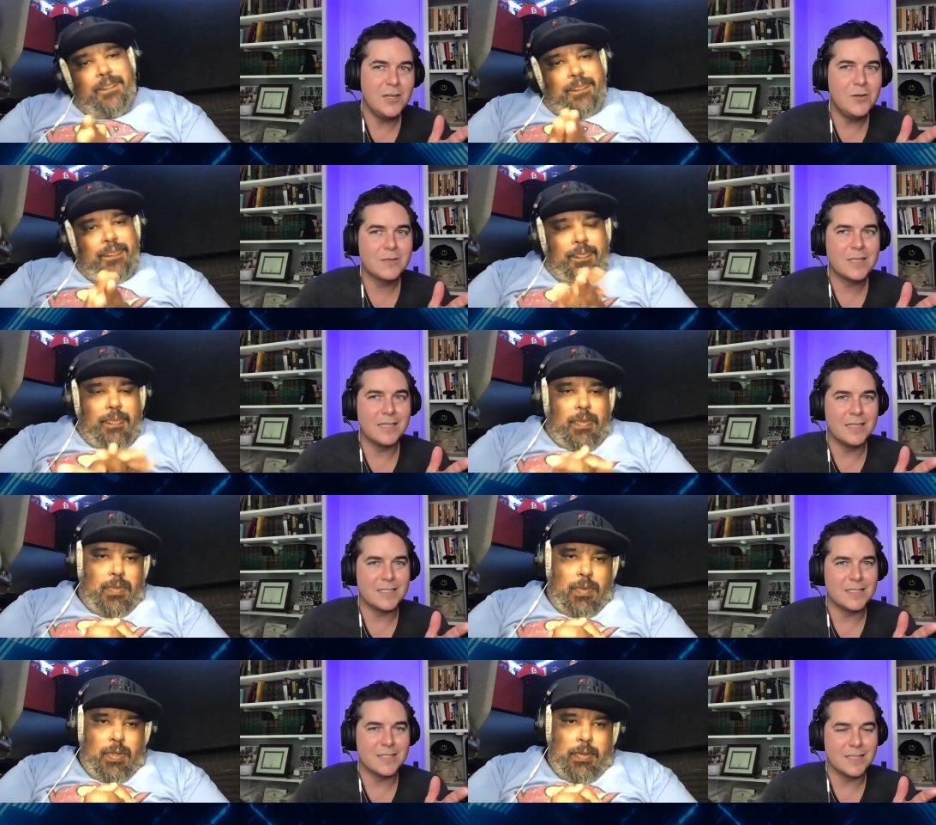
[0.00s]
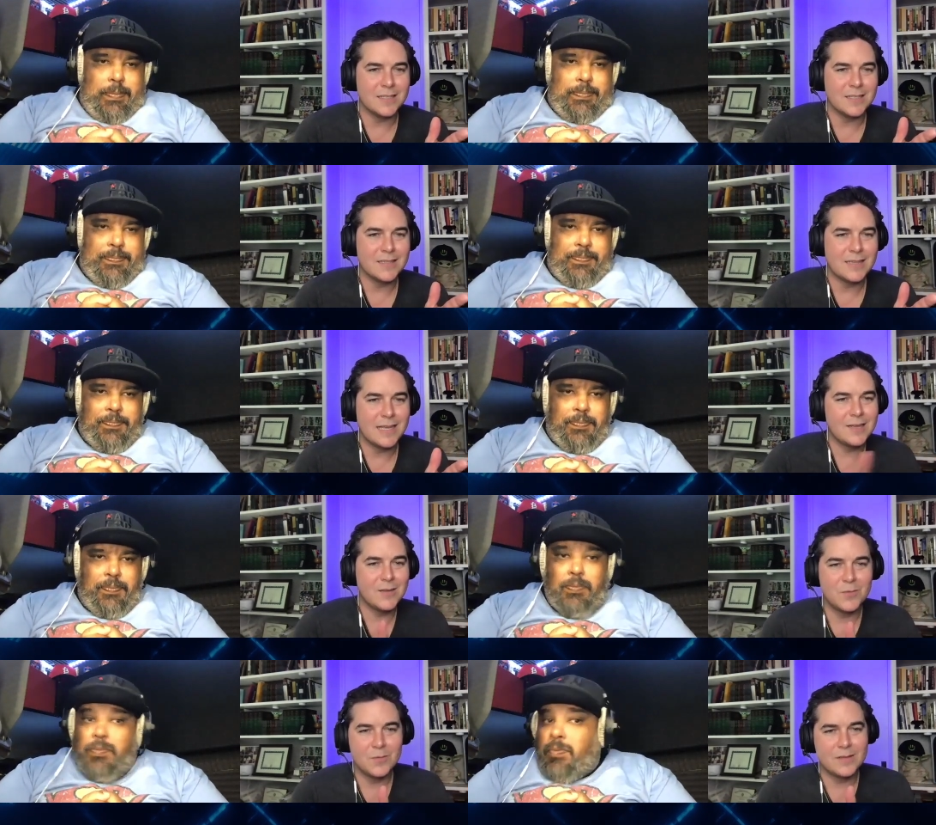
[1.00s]
Speaker 1: you don't think this is the that
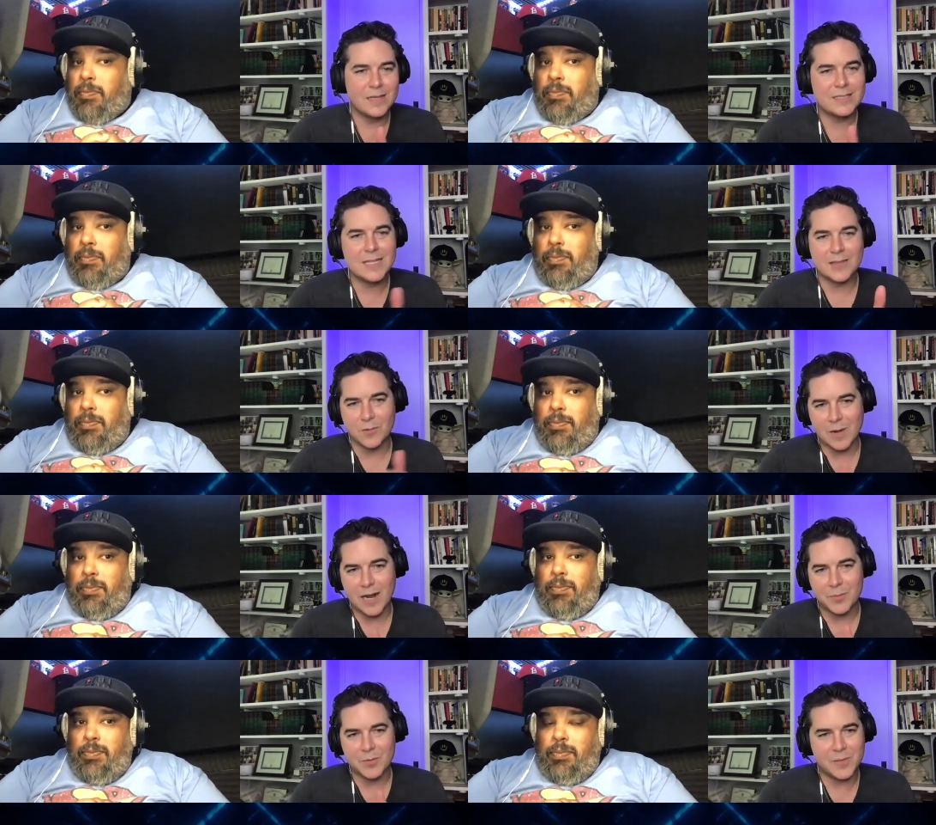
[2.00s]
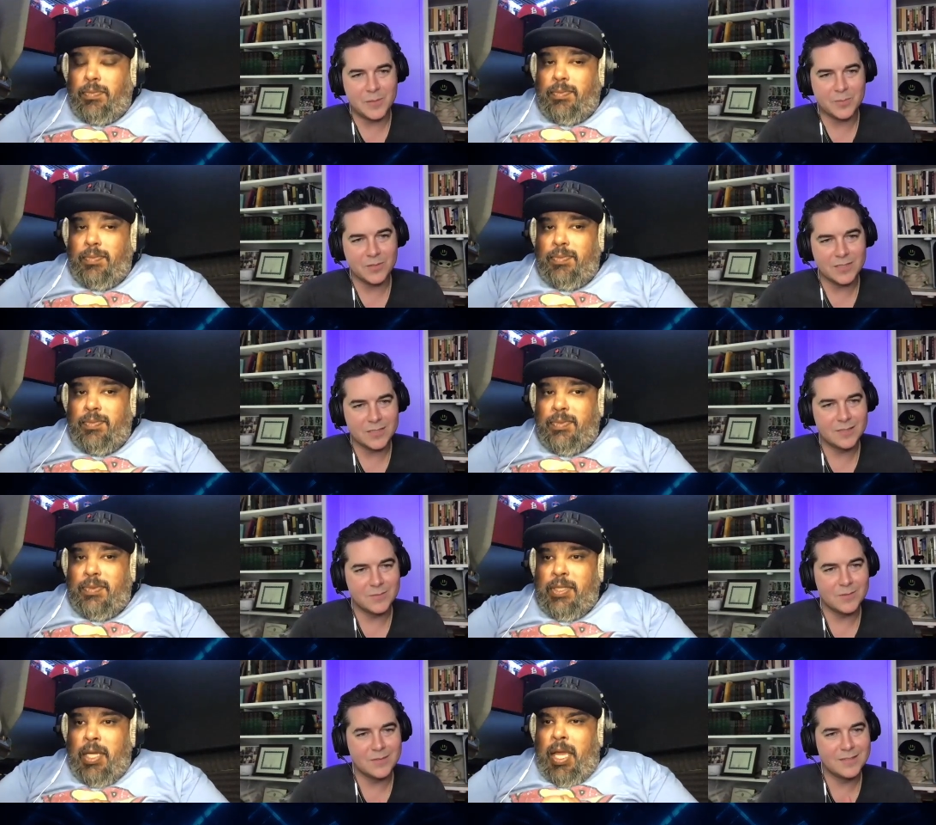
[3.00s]
that's not the rapper people were.
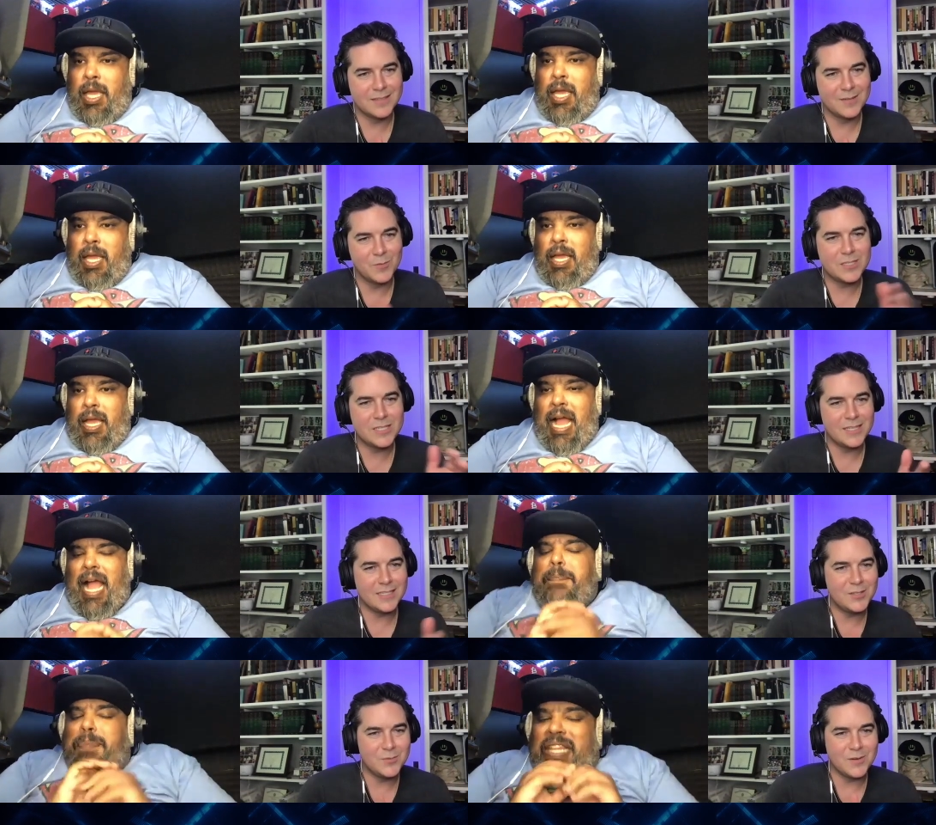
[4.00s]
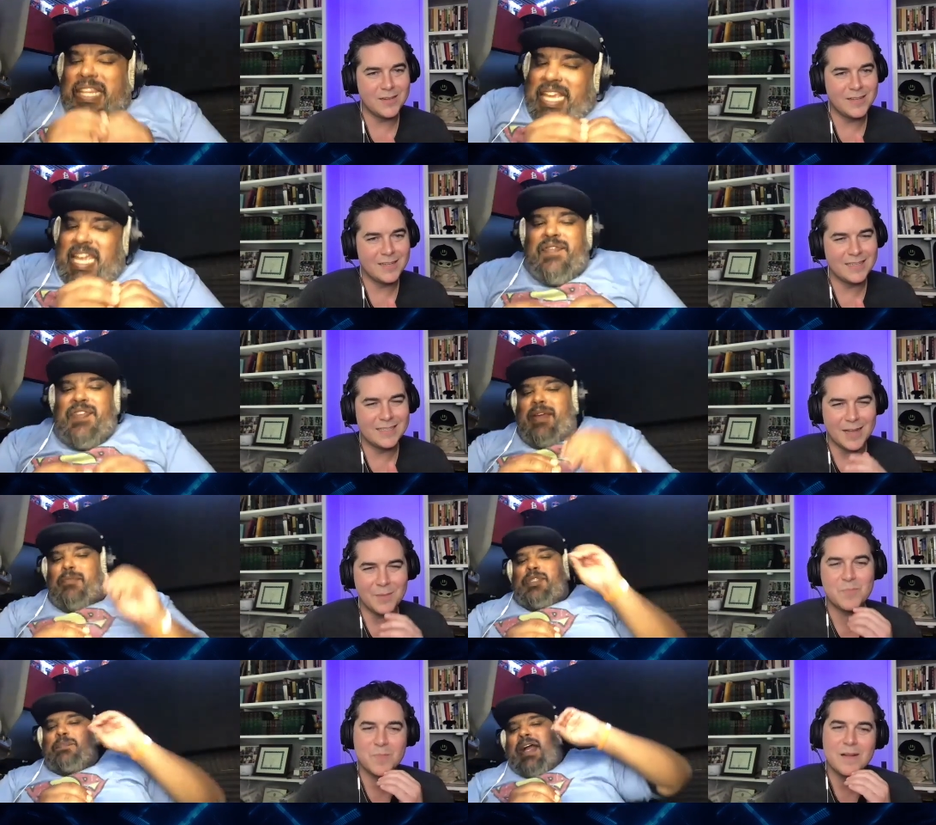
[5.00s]
Which of I believe
Speaker 2: it
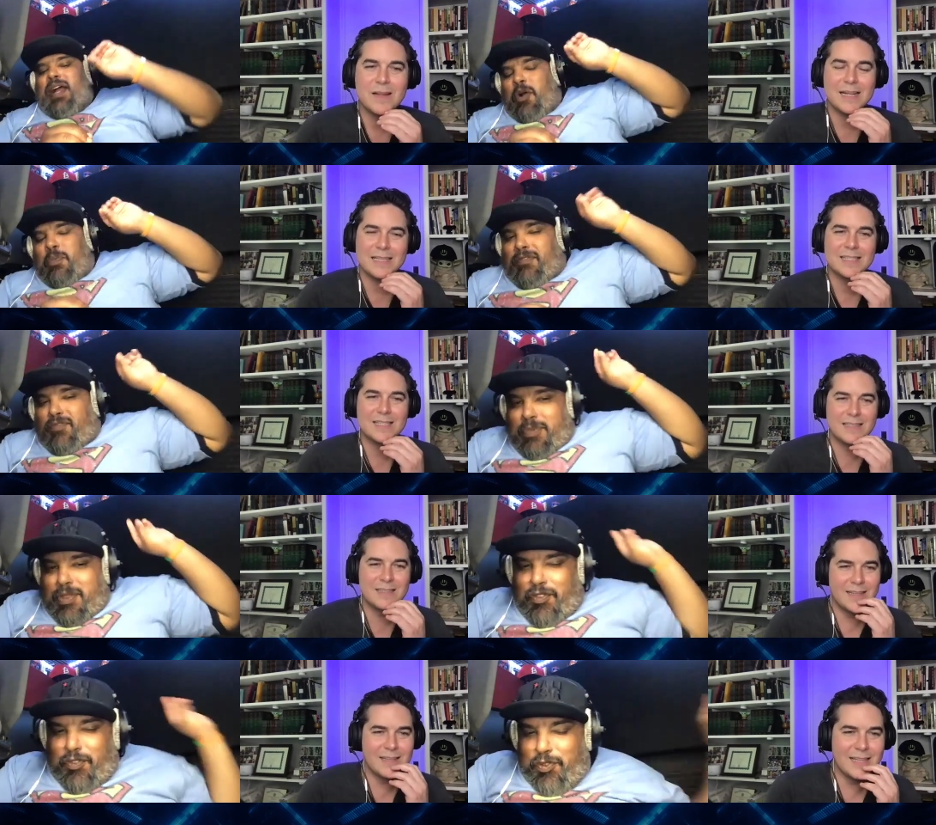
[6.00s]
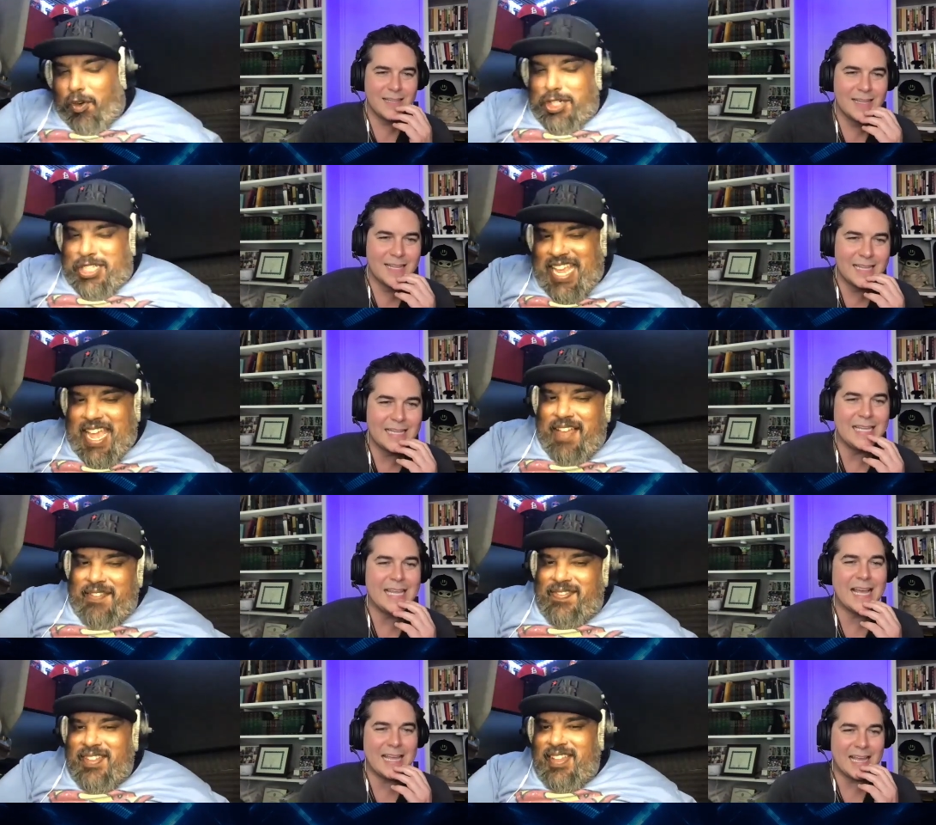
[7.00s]
was my homie from the first half.
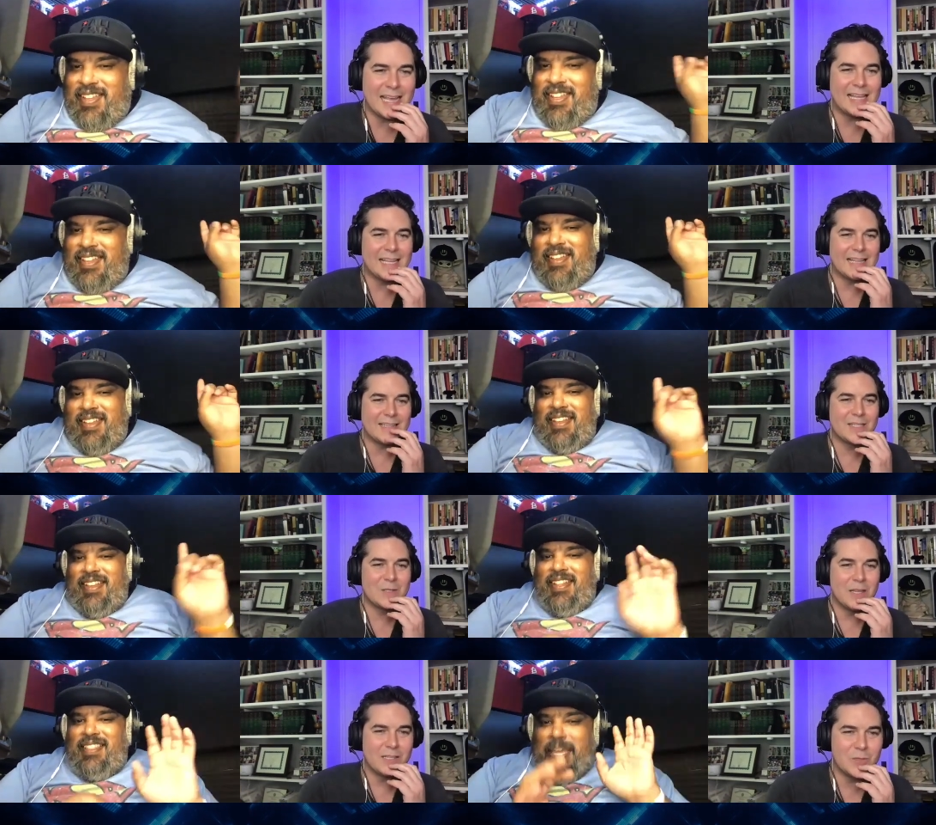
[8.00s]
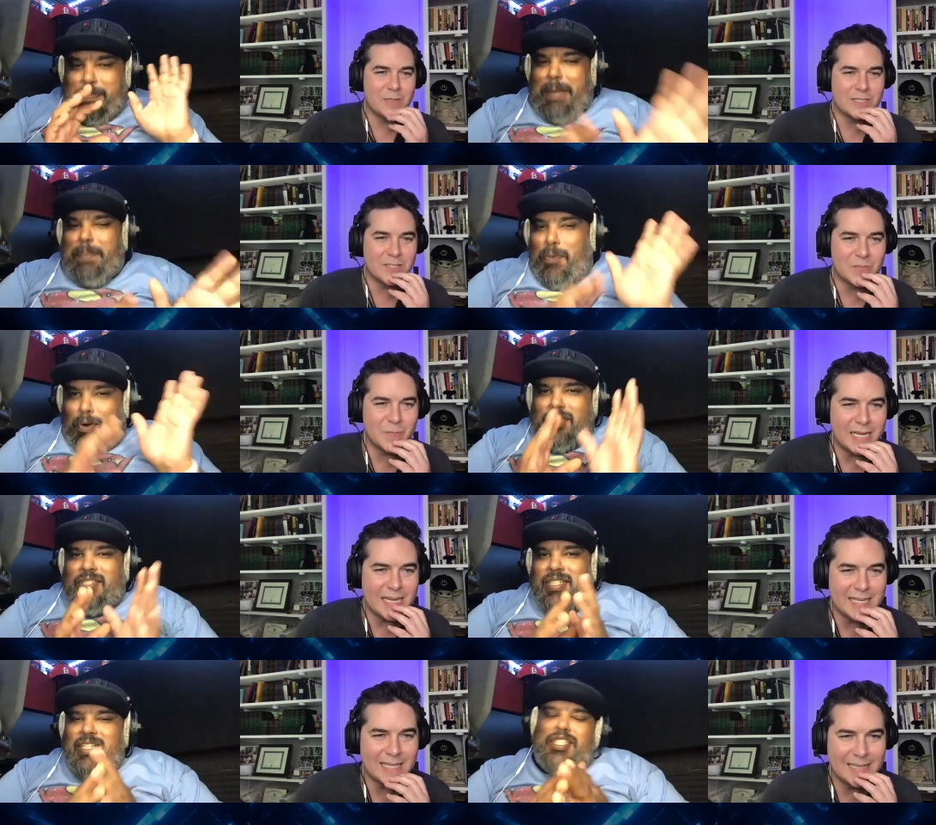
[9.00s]
Speaker 1: Yeah, yeah, yeah. The that people were
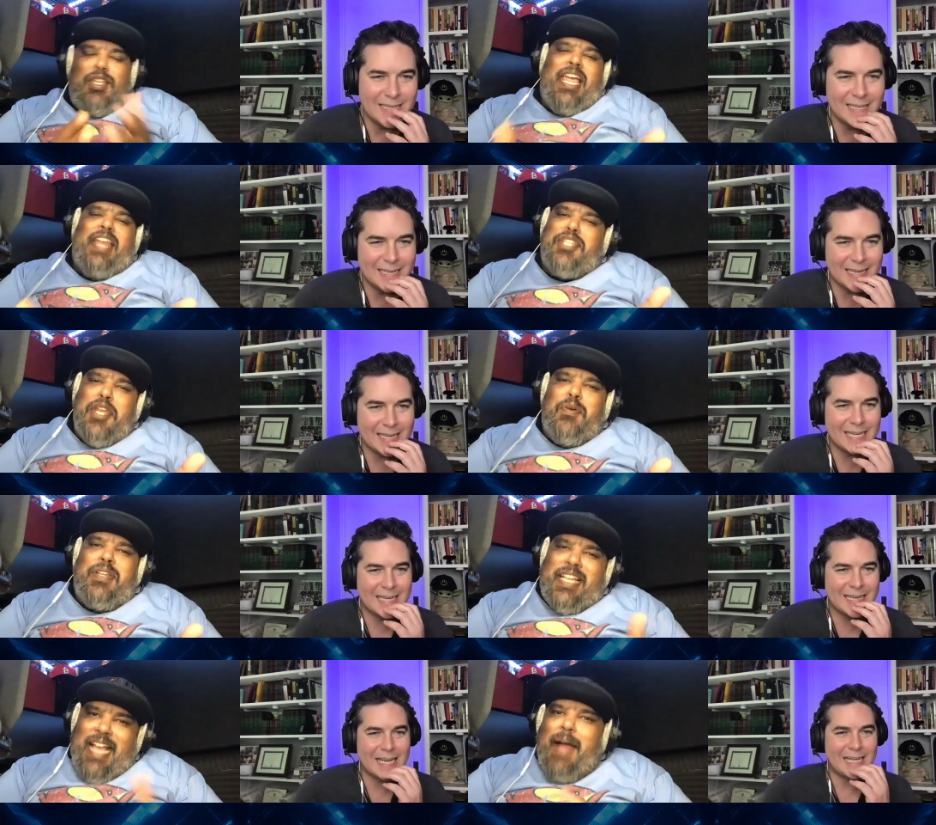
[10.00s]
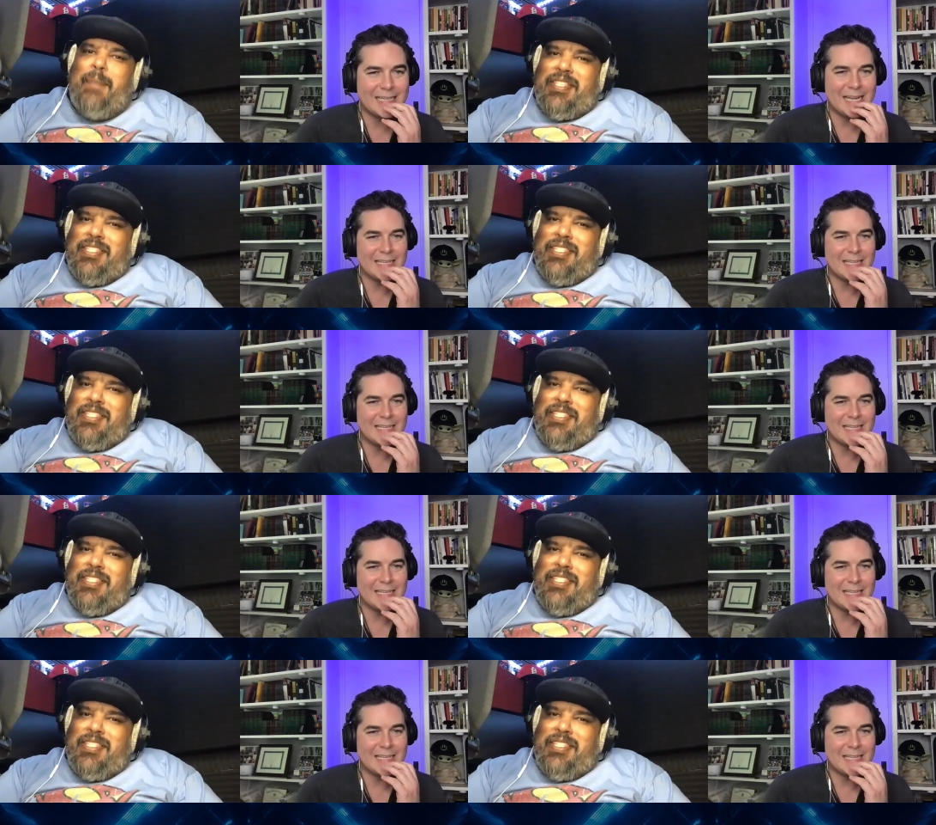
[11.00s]
speed.
Speaker 2: so let us know in the comments Kanye's.